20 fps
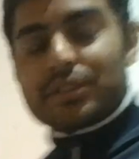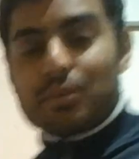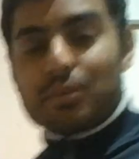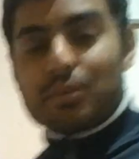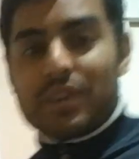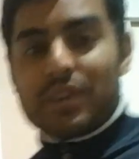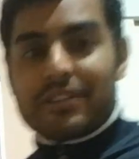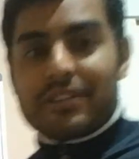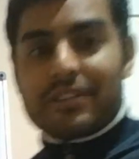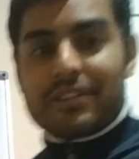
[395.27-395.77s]

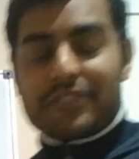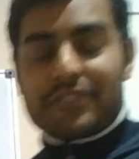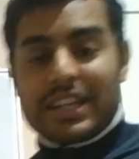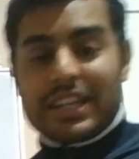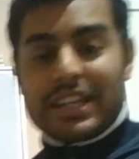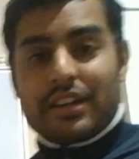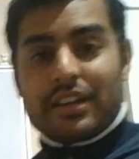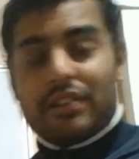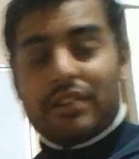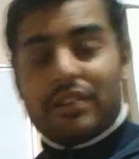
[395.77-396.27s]
one of
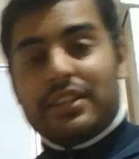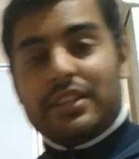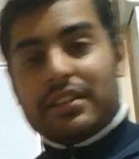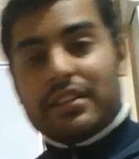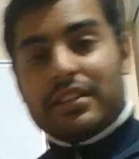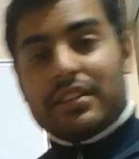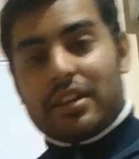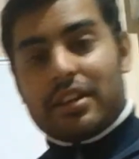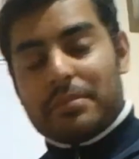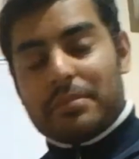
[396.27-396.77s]
the only
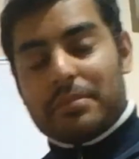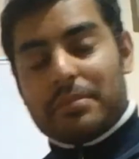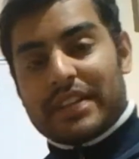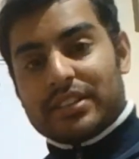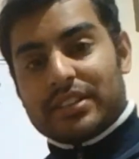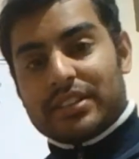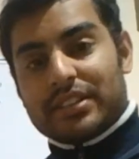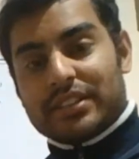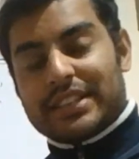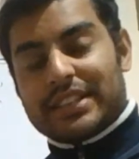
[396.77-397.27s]

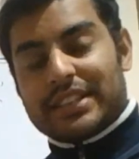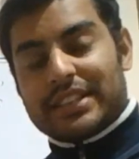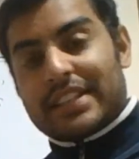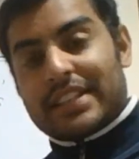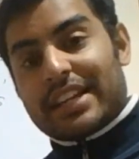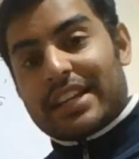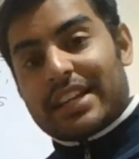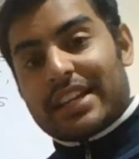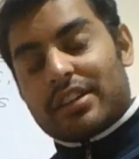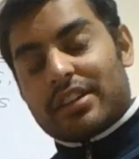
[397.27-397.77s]
non-metals that
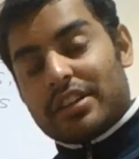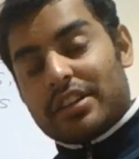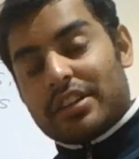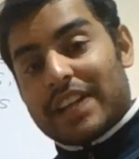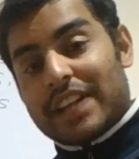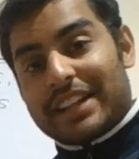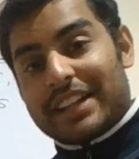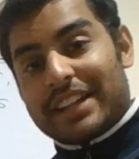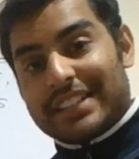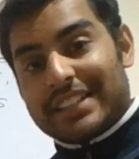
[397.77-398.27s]
can
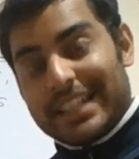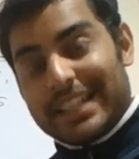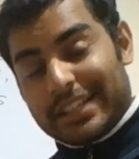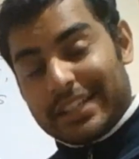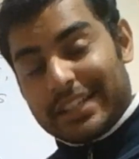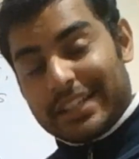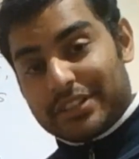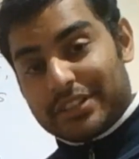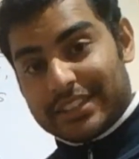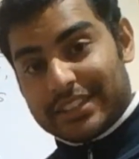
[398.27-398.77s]
conduct
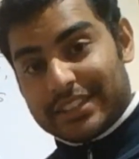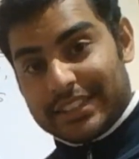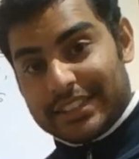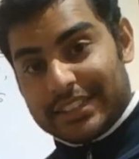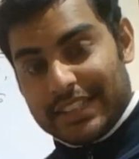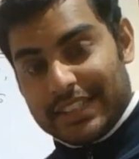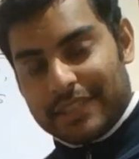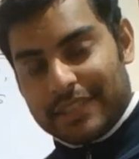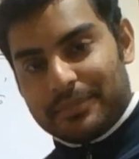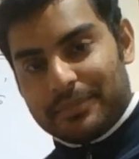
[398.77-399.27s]

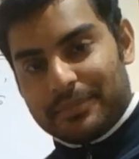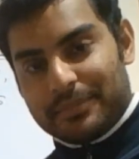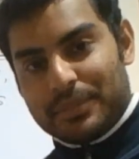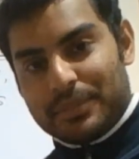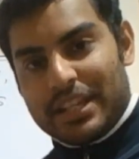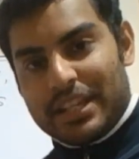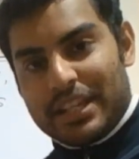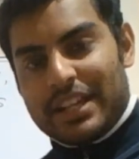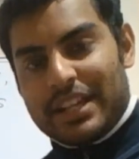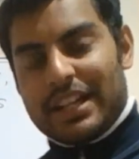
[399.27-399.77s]
electricity.
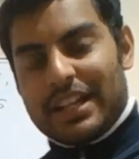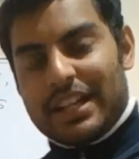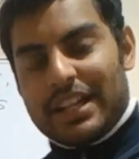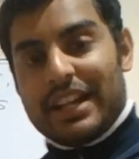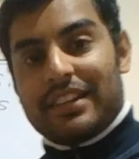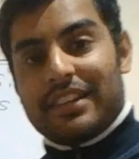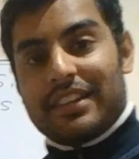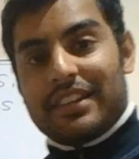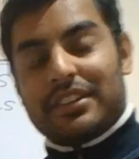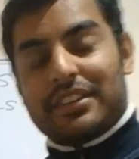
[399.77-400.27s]

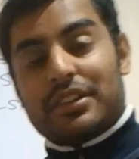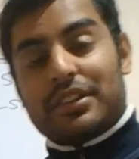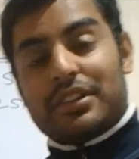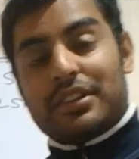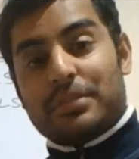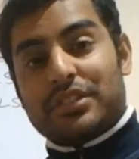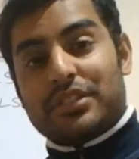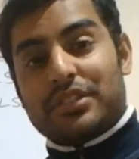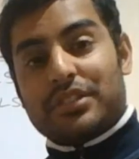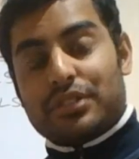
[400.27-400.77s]
And you
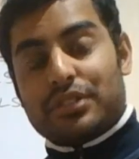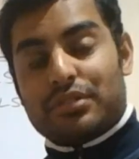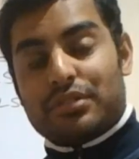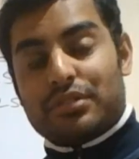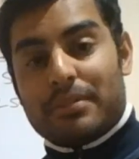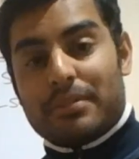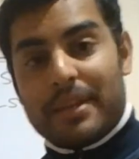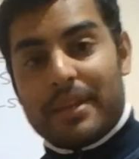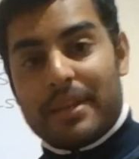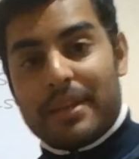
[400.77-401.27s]
must just
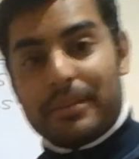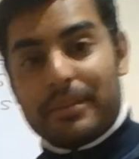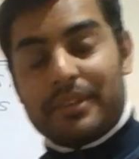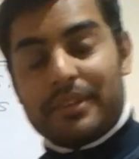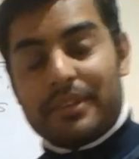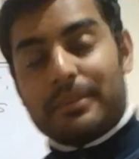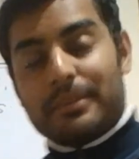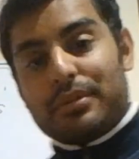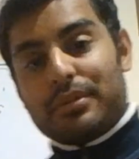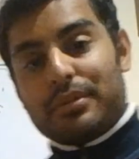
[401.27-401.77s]

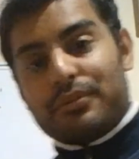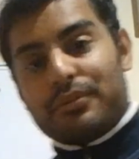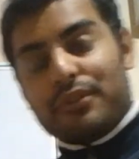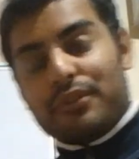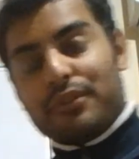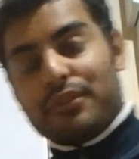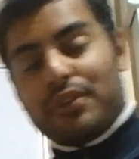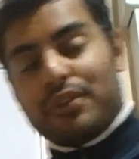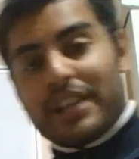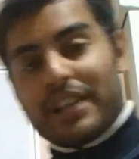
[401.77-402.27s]
remember,
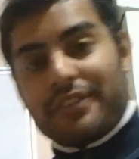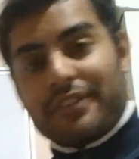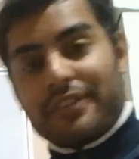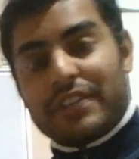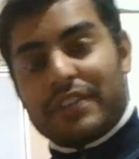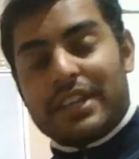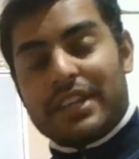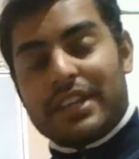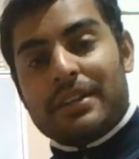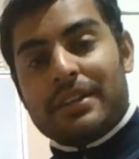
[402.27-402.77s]
for
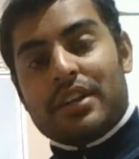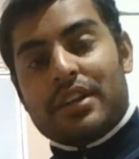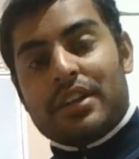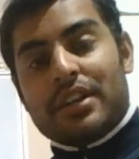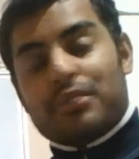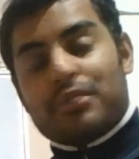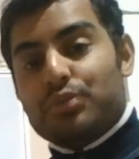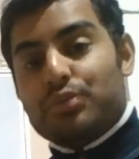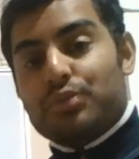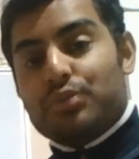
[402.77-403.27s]
every
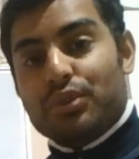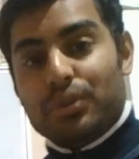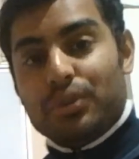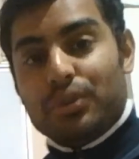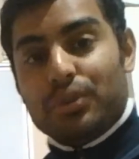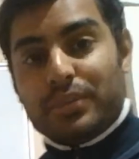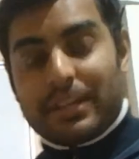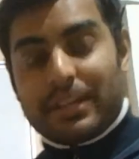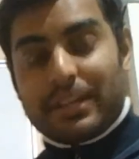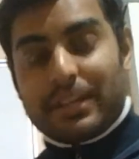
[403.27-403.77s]

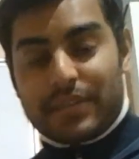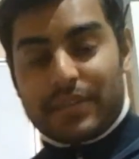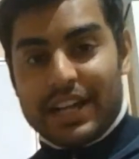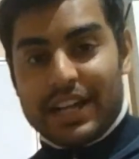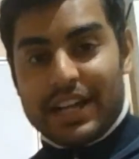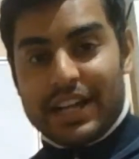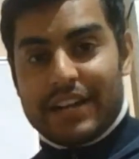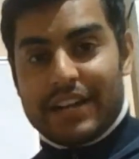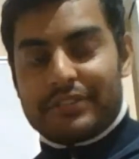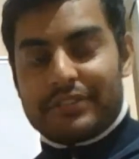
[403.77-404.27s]
rule that we
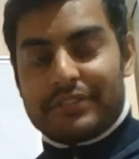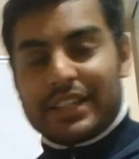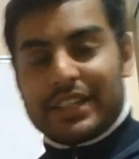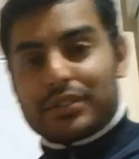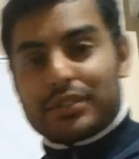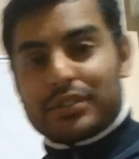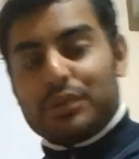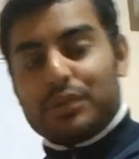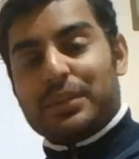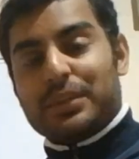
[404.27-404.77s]
have, there's
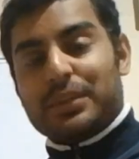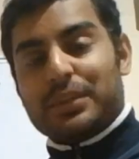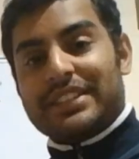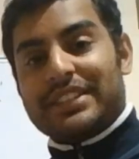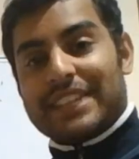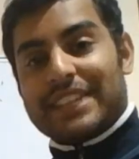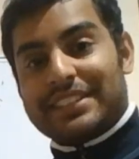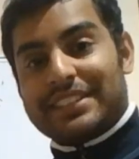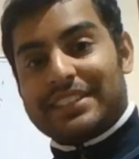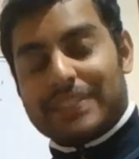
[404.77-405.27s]
always
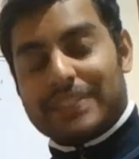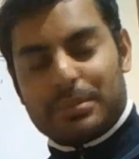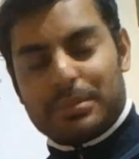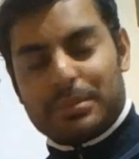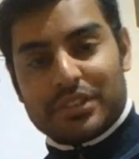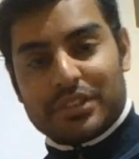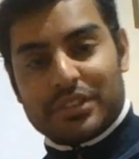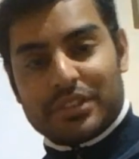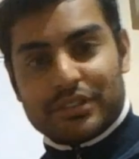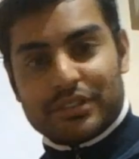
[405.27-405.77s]

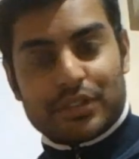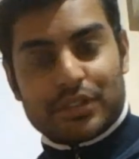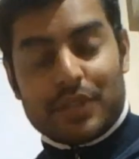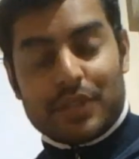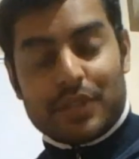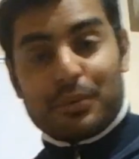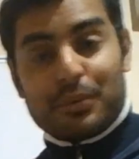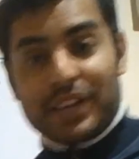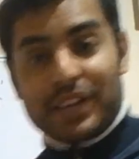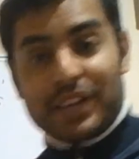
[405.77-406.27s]
exceptions
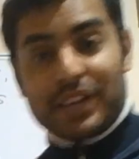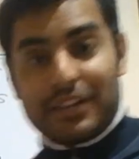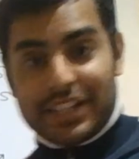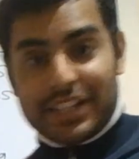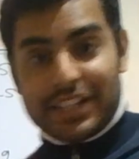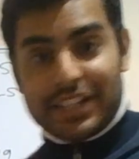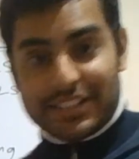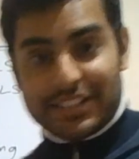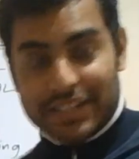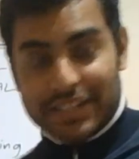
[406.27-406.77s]
without
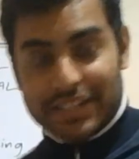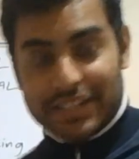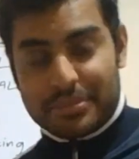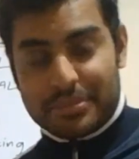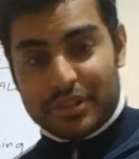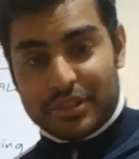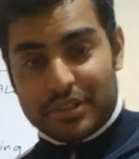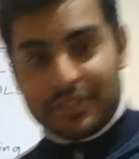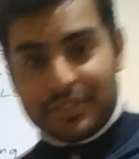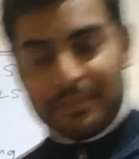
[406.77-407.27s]

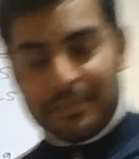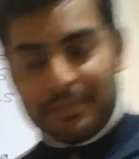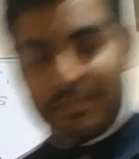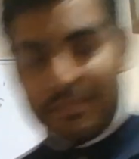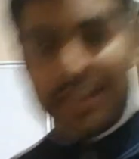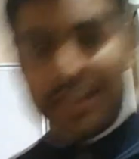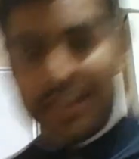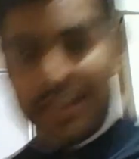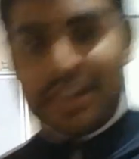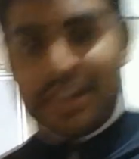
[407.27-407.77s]
exception.
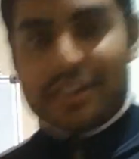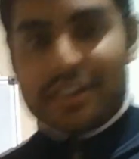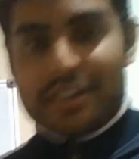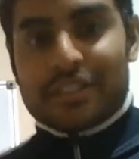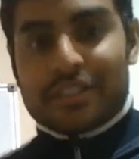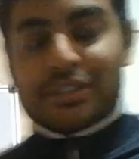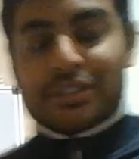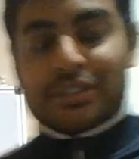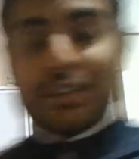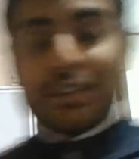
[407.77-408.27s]

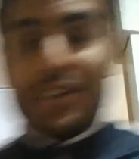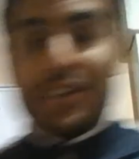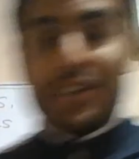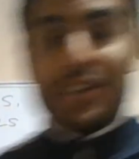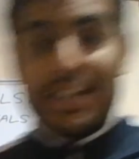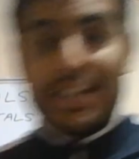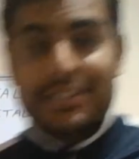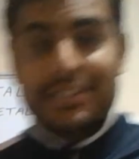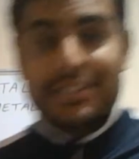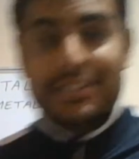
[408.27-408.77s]
So
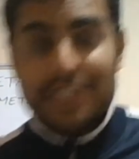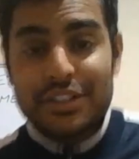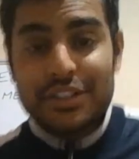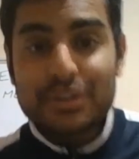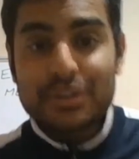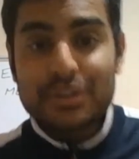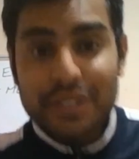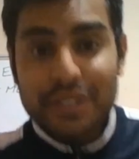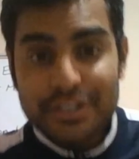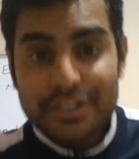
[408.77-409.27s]
next, I
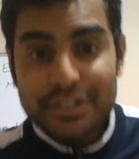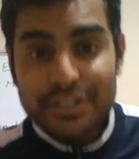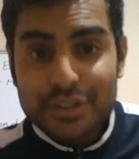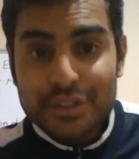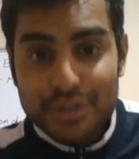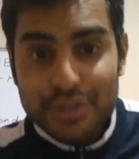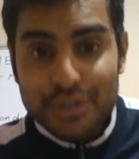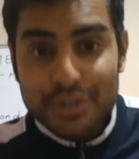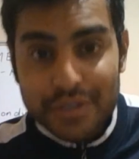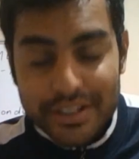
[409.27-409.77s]
just wanted to
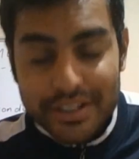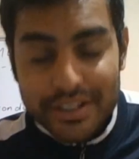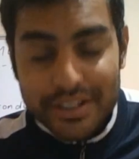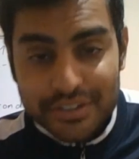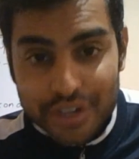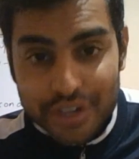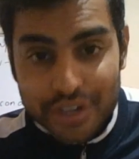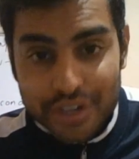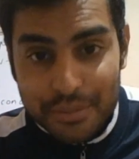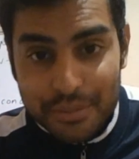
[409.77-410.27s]
do an
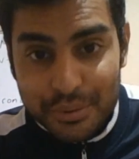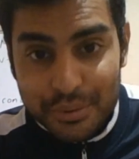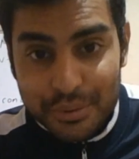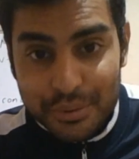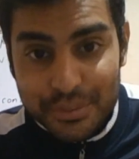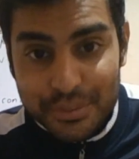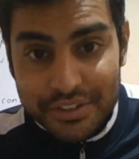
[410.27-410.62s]
example with